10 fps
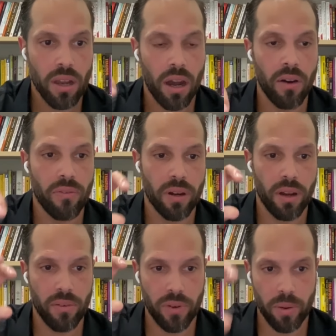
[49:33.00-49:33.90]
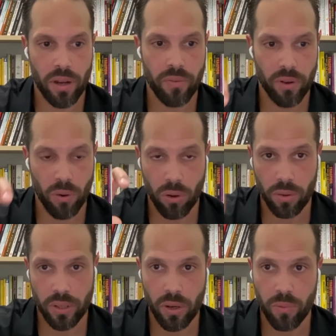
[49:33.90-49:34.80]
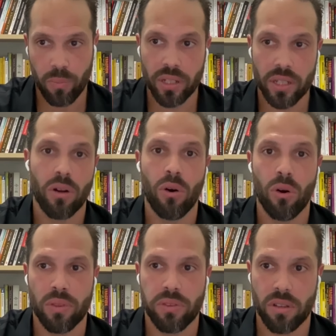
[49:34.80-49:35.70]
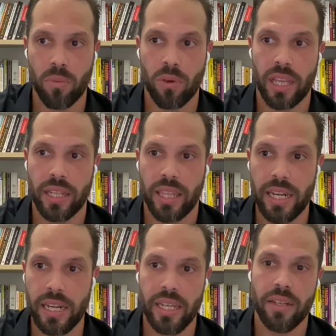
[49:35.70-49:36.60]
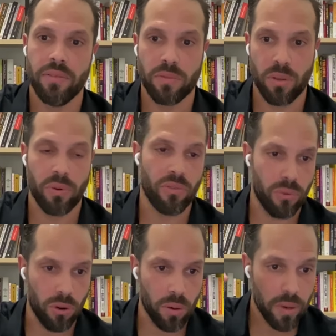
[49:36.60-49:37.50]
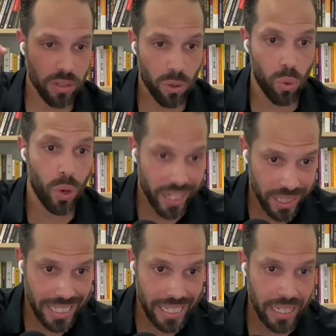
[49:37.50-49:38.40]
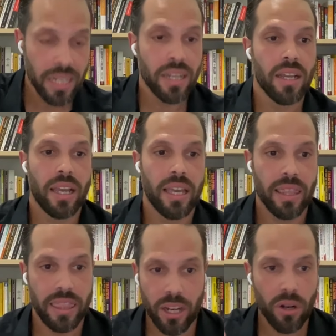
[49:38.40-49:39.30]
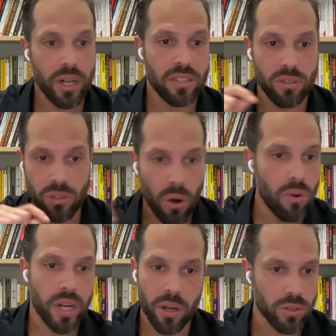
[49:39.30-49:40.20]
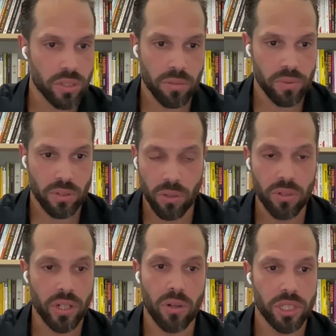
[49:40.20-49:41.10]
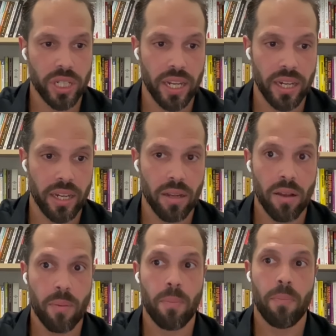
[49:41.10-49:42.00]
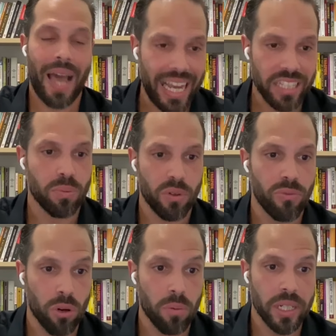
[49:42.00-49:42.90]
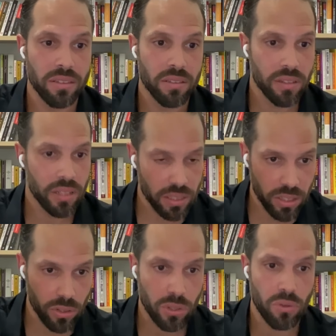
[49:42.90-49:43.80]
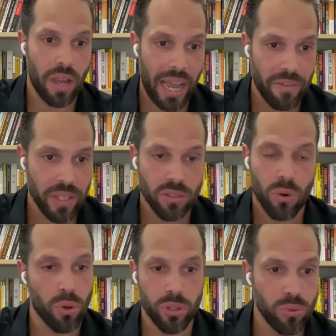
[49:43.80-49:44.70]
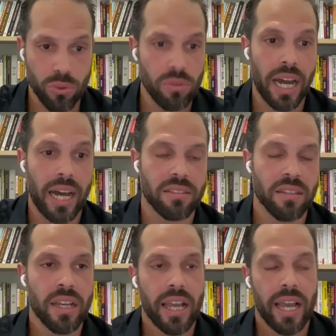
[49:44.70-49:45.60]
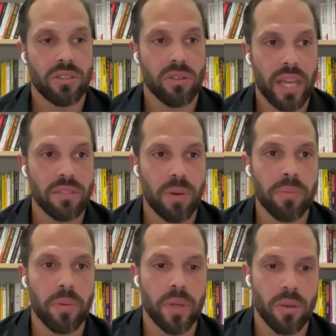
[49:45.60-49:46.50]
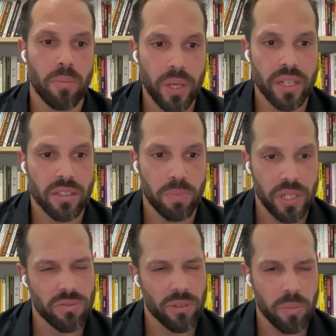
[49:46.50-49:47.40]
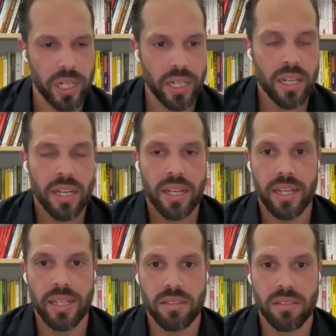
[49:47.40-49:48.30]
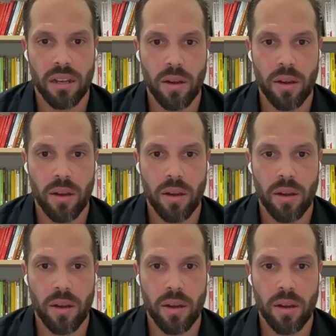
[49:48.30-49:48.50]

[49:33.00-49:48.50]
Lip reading: or plugging a hole with someone that they need to perform quickly, there is no negotiating past performance. It's either you have it or you do not. And so that's probably the biggest piece for me is